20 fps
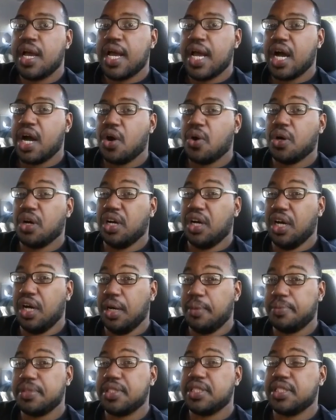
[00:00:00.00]
how
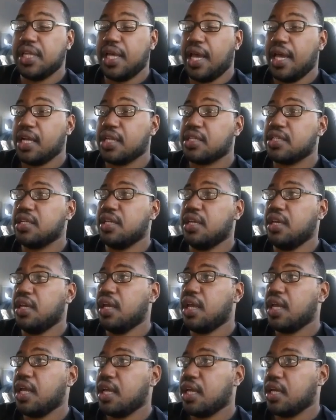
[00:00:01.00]
upset
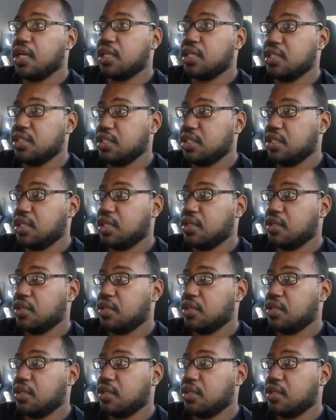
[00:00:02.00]
and